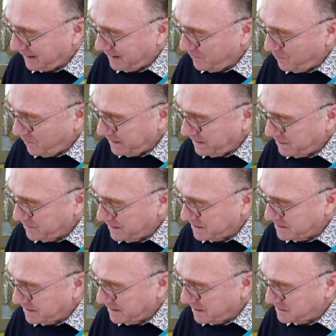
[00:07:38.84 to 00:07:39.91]
and when you're
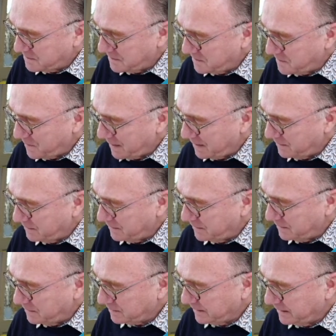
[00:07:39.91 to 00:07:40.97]
actually out and about
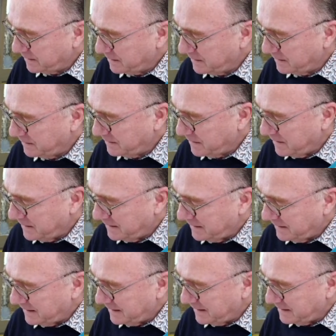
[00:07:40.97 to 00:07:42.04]
looking
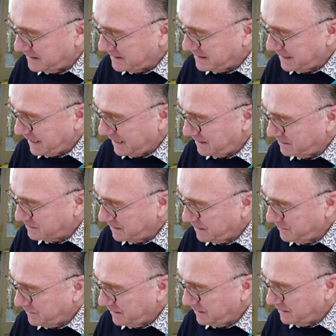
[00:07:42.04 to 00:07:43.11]
in a town, go
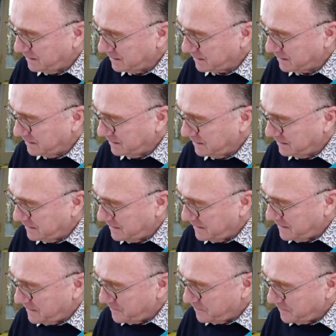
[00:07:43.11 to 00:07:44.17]
and look
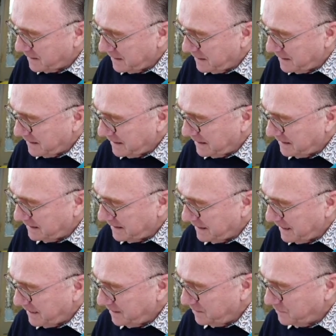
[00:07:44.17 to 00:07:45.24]
at
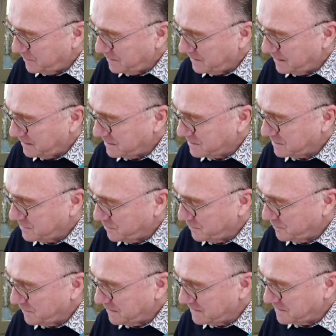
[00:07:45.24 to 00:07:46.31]
how the
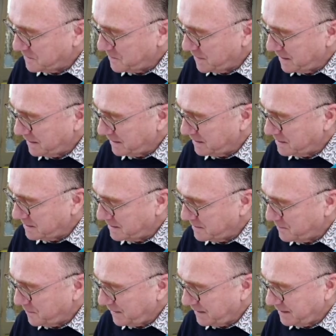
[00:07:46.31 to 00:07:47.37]
storefronts are
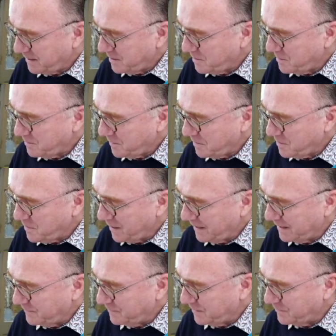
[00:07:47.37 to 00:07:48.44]
made. You
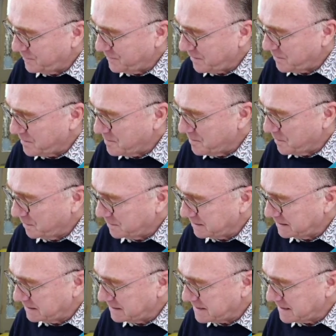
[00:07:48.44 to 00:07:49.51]
might live in a very
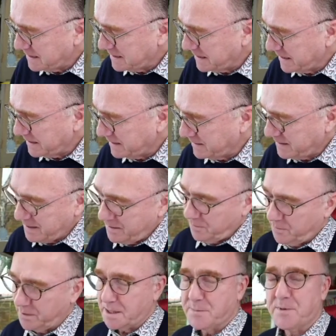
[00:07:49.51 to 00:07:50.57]
modern city, and they're
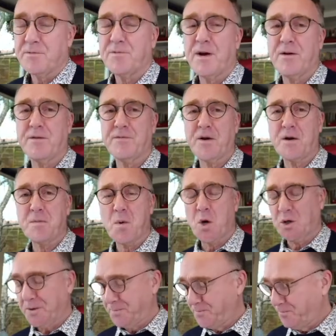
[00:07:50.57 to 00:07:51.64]
all going to be very, very
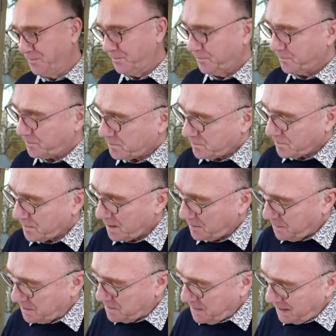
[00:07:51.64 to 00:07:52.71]
modern.
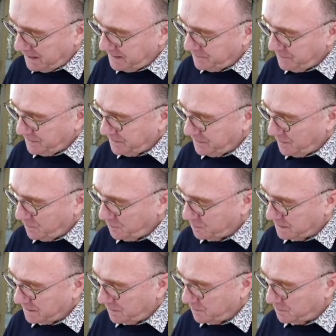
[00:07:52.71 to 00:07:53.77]
But you might live in an
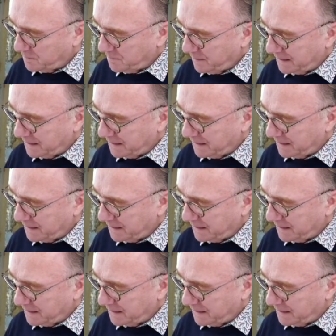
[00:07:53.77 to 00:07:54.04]
old